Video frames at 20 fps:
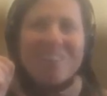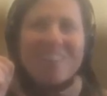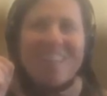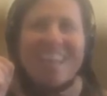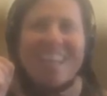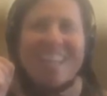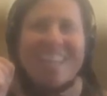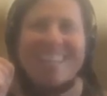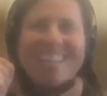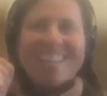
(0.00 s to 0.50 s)
of a
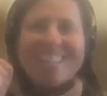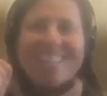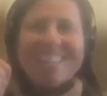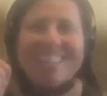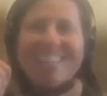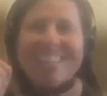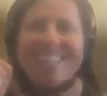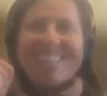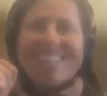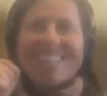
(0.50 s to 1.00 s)

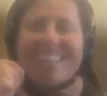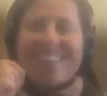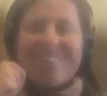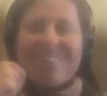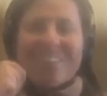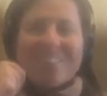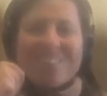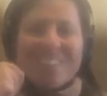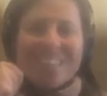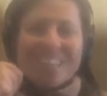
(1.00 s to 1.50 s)
lion,
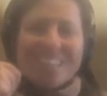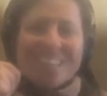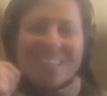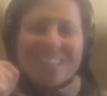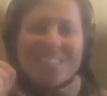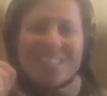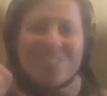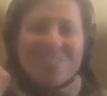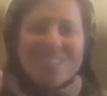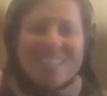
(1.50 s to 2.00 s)
about
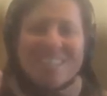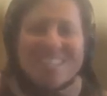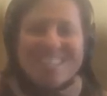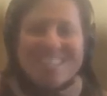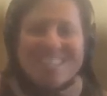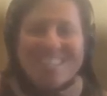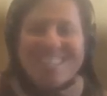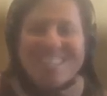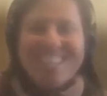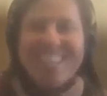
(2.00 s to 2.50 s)
taking these
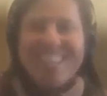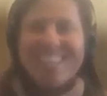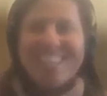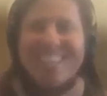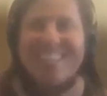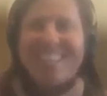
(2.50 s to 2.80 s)
risks.